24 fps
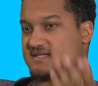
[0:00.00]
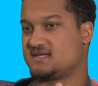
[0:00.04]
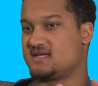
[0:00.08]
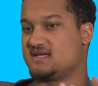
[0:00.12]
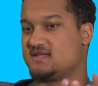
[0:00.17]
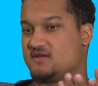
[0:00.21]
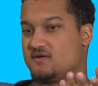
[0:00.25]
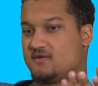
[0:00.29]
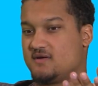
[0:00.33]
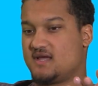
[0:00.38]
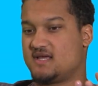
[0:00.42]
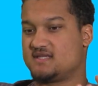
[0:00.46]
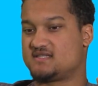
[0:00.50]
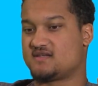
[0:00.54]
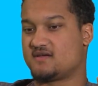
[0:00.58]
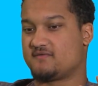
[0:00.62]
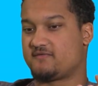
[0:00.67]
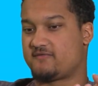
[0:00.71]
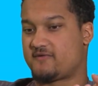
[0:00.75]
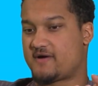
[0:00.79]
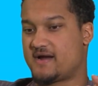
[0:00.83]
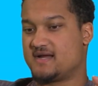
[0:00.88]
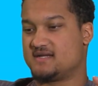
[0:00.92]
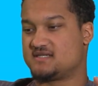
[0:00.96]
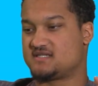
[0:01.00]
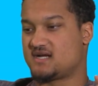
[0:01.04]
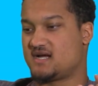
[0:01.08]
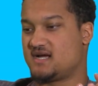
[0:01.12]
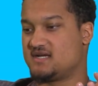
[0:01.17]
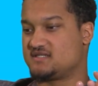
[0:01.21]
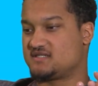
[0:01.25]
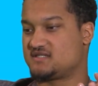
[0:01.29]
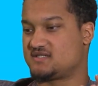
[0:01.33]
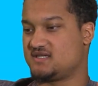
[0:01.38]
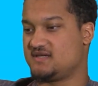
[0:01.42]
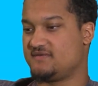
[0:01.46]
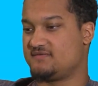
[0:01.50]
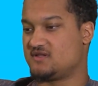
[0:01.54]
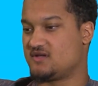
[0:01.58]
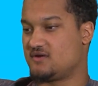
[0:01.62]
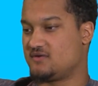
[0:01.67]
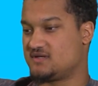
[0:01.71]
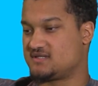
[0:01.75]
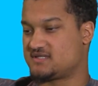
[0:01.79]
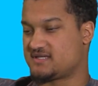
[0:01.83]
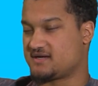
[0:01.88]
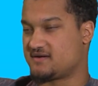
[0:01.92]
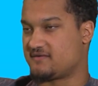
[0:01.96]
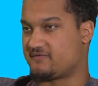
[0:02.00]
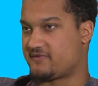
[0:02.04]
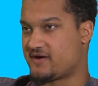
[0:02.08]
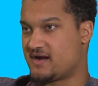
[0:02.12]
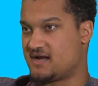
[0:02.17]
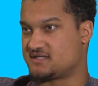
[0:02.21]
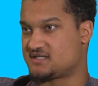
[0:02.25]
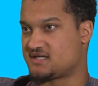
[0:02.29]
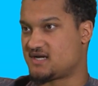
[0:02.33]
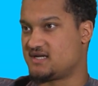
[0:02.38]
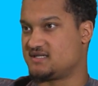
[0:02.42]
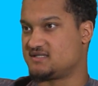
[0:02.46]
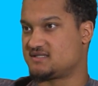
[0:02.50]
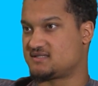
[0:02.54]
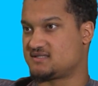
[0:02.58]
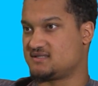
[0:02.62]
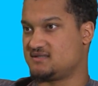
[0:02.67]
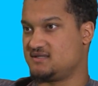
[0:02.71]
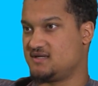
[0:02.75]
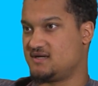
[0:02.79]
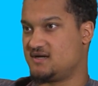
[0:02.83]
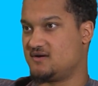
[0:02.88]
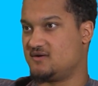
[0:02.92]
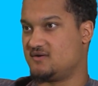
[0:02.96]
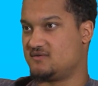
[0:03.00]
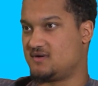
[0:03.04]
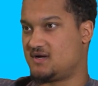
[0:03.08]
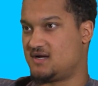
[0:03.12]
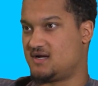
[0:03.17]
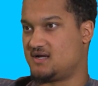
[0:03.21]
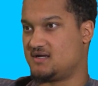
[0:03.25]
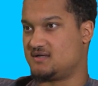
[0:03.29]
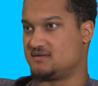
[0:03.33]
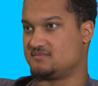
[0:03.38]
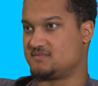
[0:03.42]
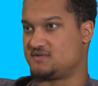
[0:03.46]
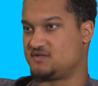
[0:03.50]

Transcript: again, it's a franchise. Even though it's like a franchise, you know, uh,